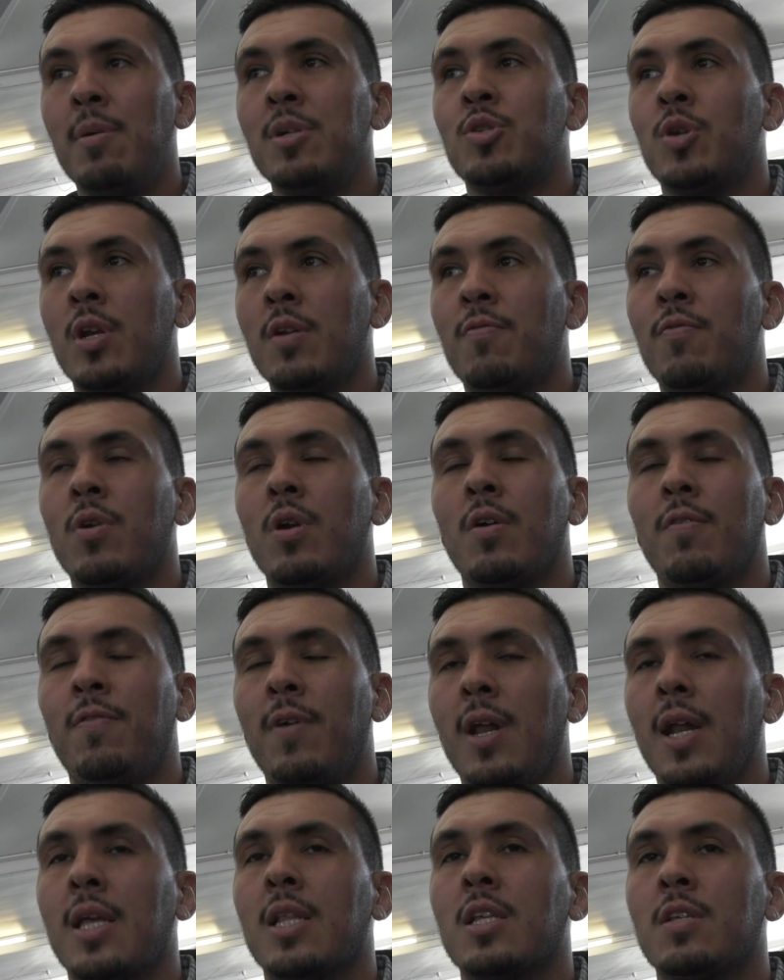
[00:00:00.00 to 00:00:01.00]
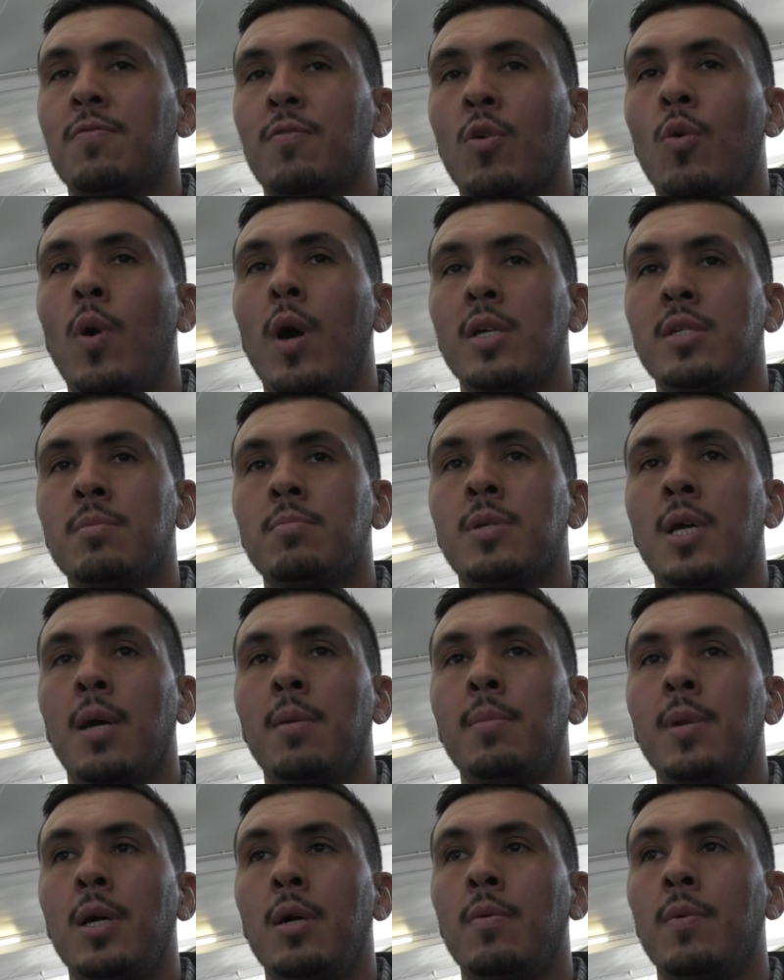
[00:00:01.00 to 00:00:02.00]
training for a fight like this for quite some
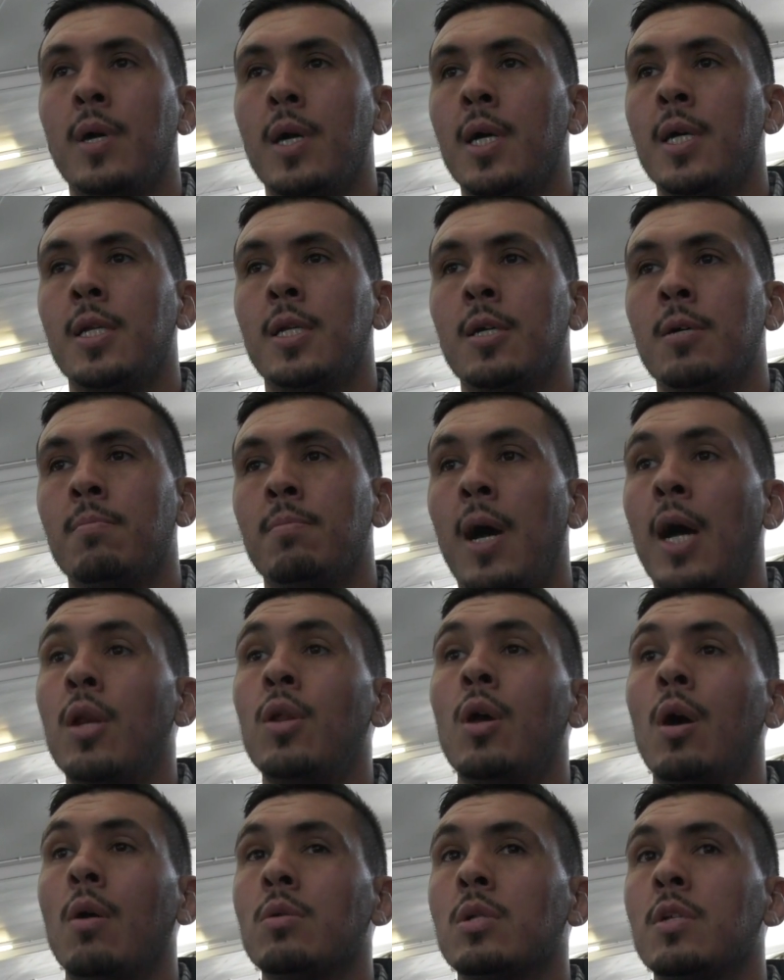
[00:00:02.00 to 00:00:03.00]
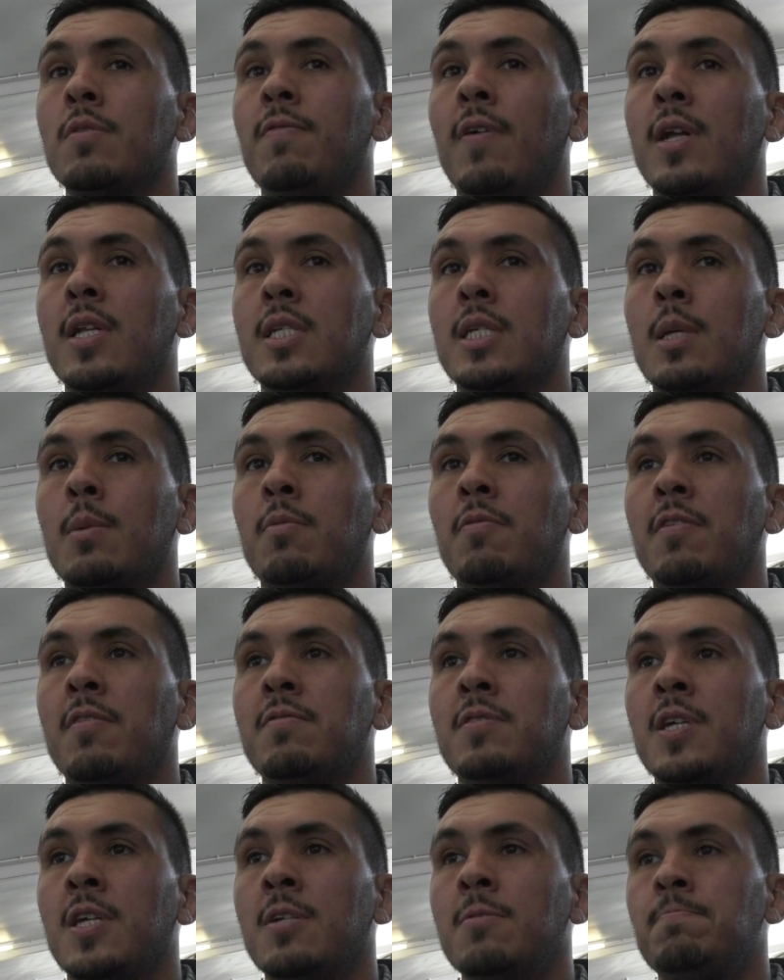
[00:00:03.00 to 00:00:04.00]
time now, and I knew I was gonna fight December
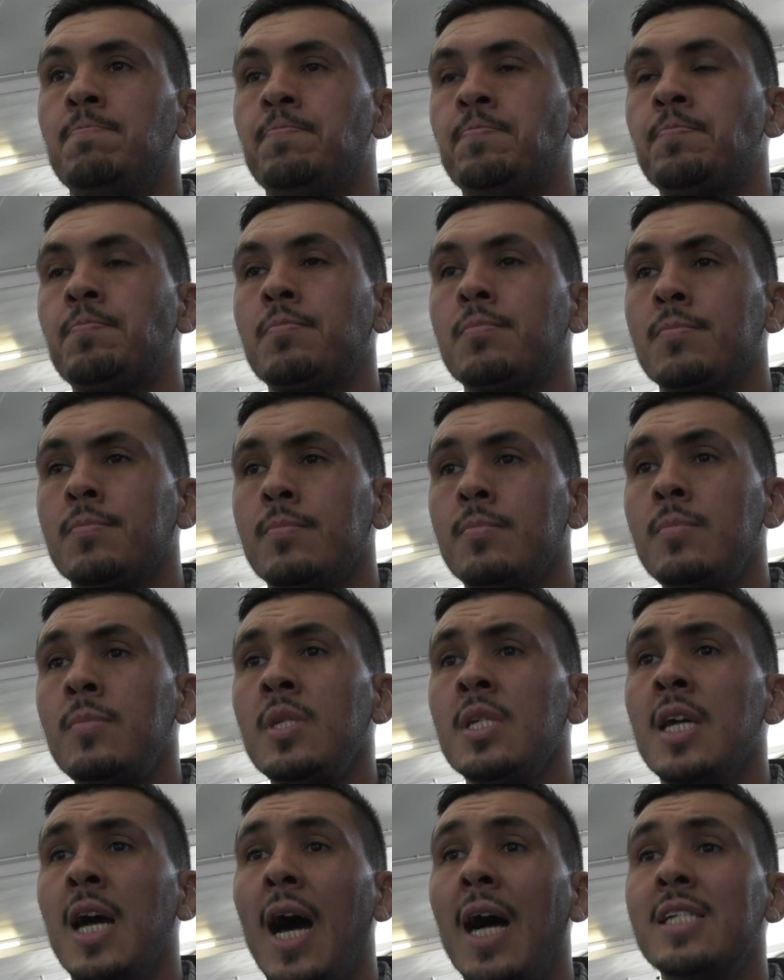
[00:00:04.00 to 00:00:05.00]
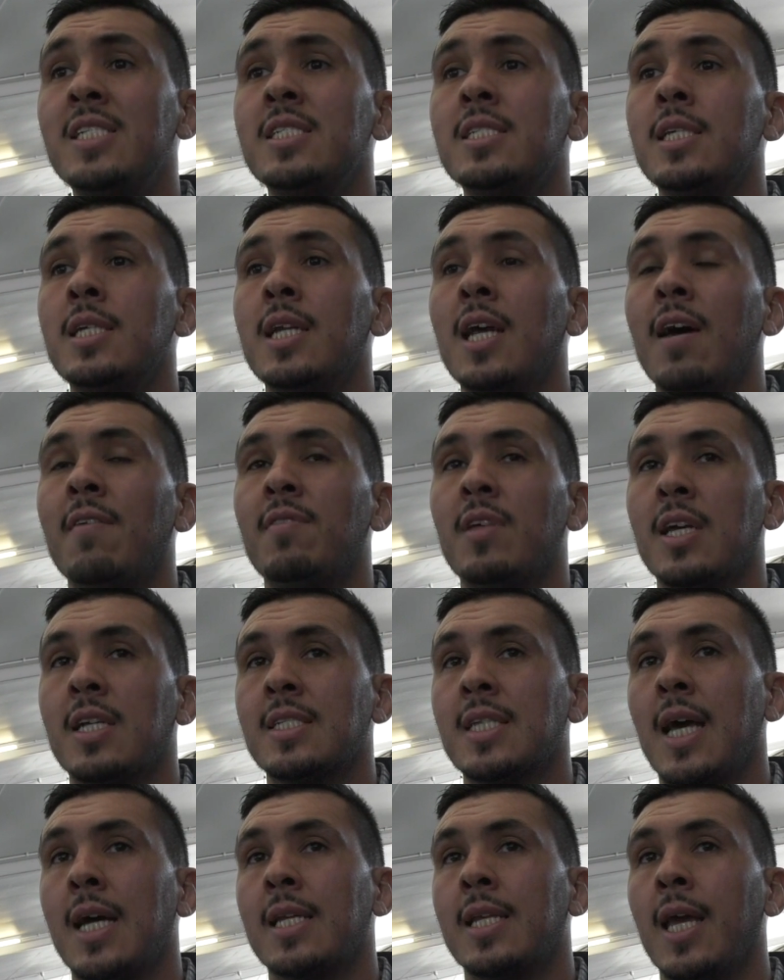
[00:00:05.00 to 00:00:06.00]
15th. I just didn't have the
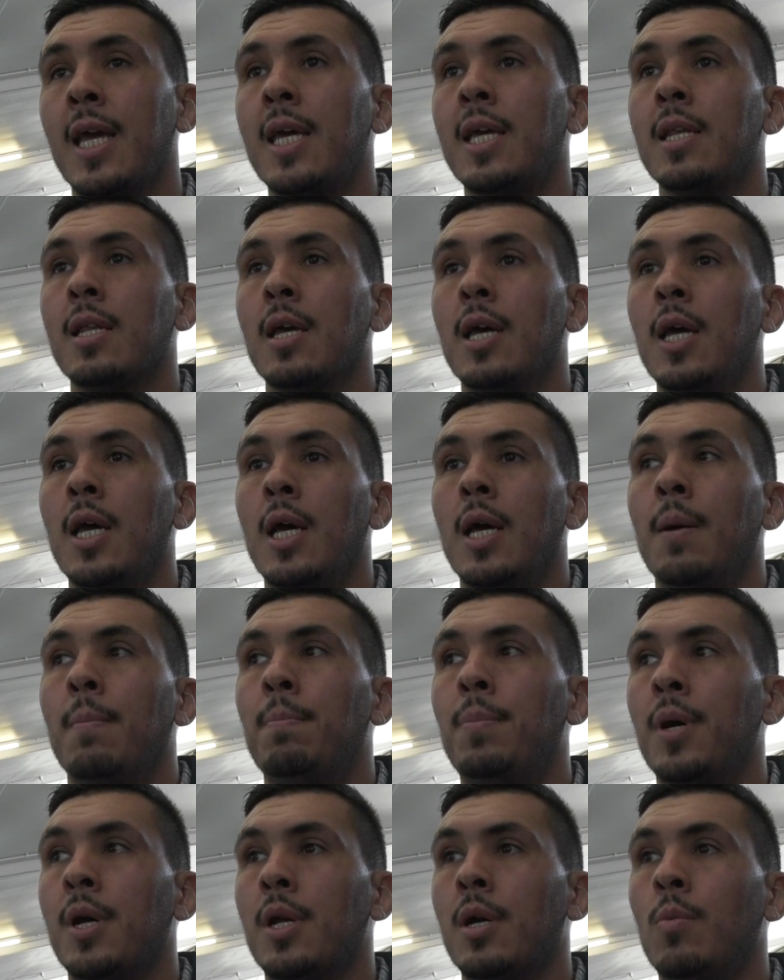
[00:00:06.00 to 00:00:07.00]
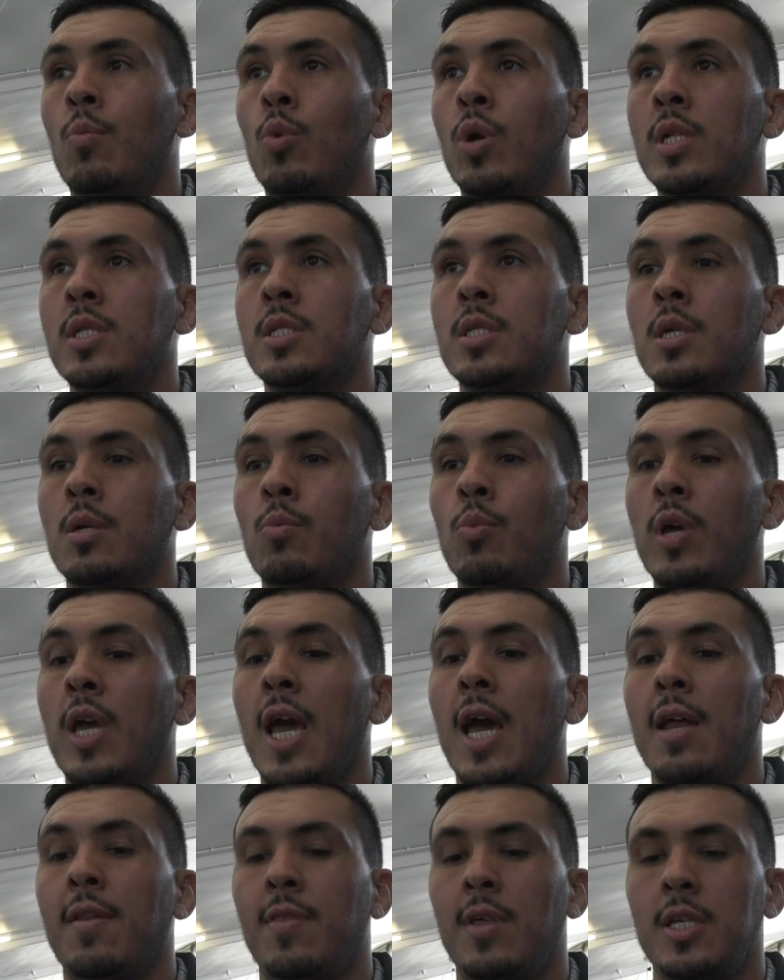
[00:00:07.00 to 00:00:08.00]
exact date. But once we
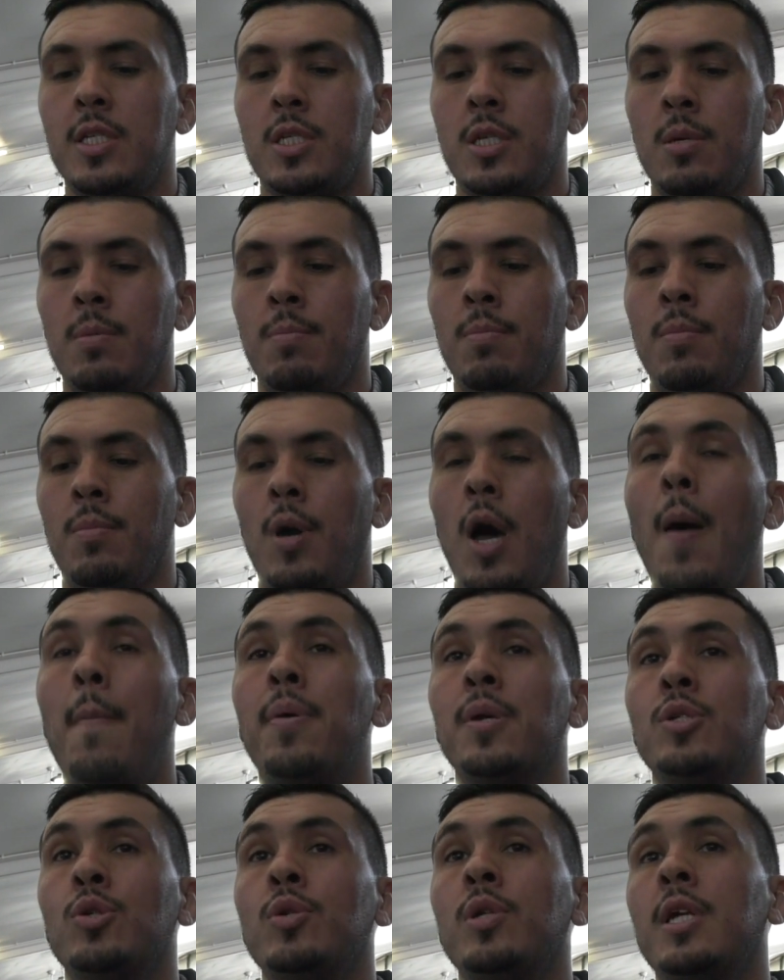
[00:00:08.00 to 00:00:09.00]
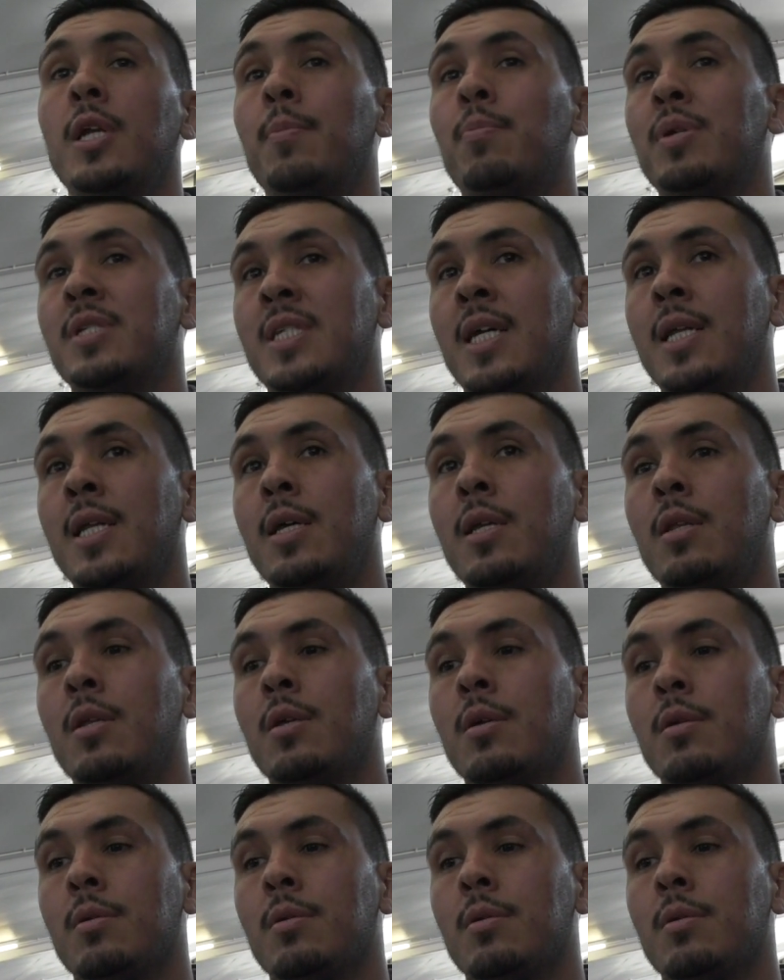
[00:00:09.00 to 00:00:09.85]
had this opportunity presented,